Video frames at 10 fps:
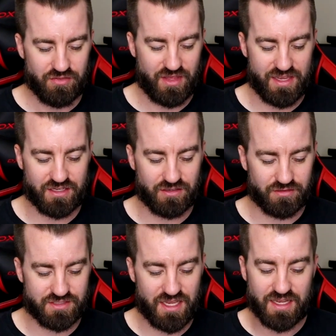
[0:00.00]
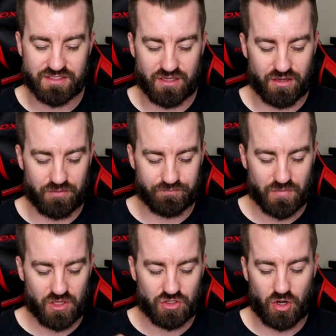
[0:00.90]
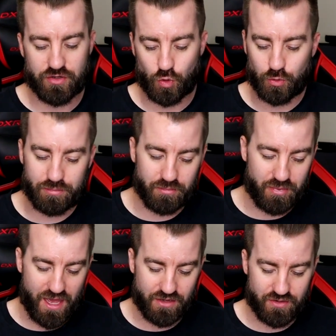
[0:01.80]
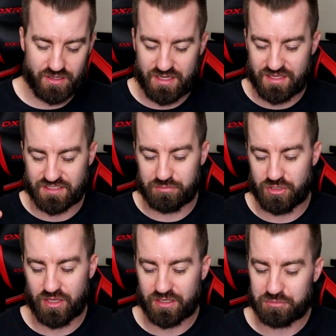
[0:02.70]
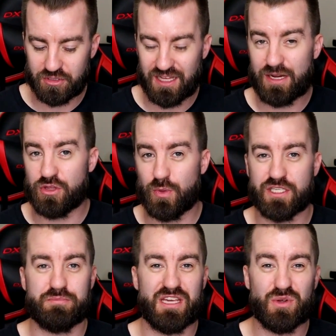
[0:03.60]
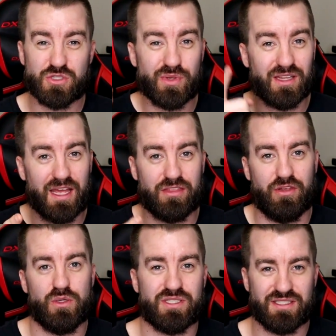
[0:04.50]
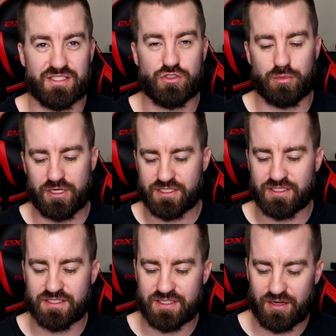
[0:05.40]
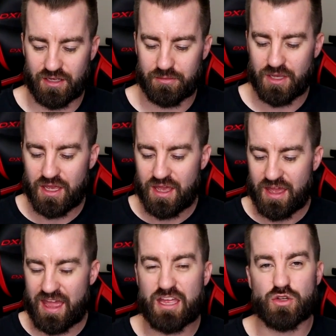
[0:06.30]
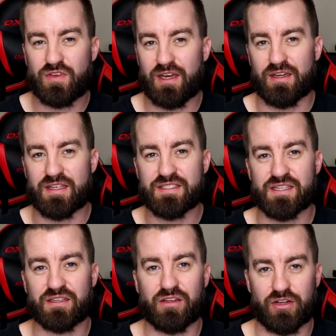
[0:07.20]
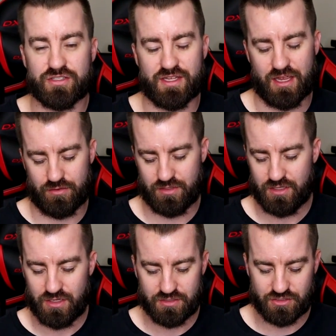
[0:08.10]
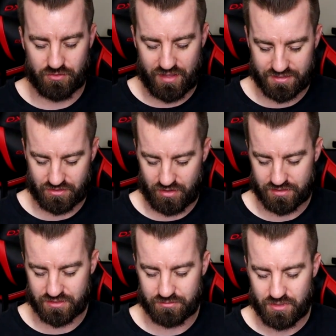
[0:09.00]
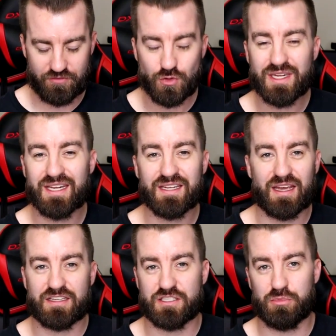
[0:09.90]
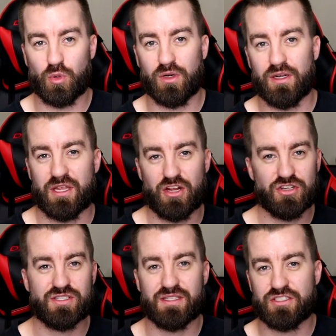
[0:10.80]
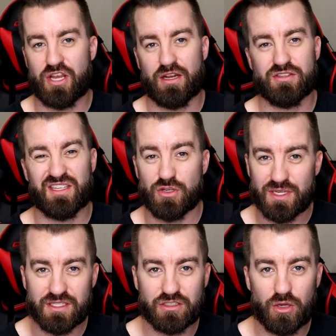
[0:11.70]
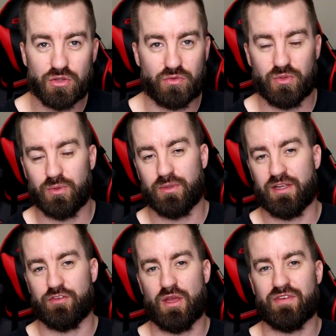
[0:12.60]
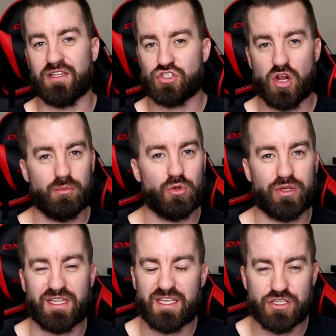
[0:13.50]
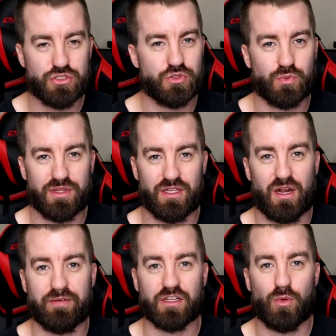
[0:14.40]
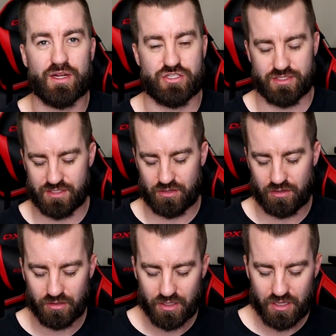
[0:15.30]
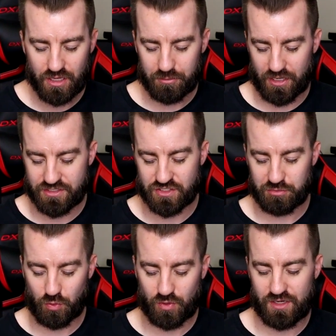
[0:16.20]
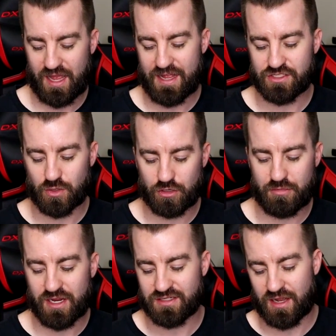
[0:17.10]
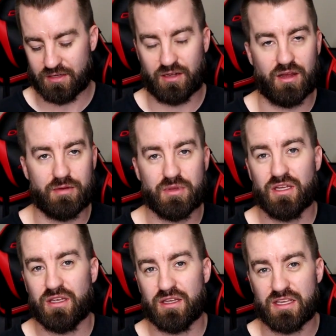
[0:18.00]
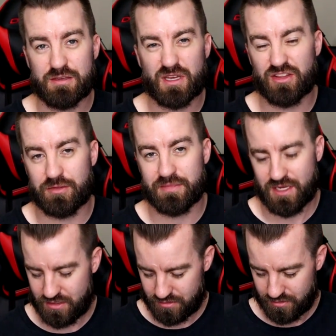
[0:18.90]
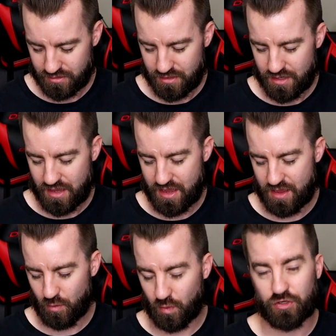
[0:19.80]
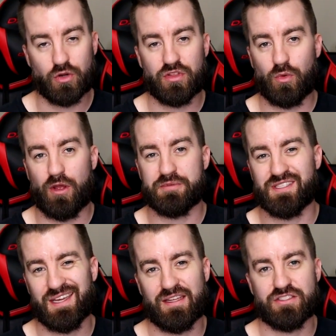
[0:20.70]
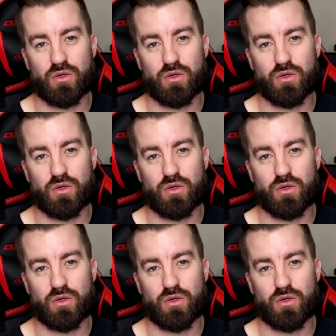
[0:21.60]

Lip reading: They say it's a Cardioid Pattern. It's a plug and play USB, which we like those because it's super easy to set up, and you've got an easy and clear sound, so that's awesome. If you need any kind of support, here's the channels that you need to go through if you have any trouble, any issues with it, or any questions at all. But support@tonormic.com. Email them there, or go to their website at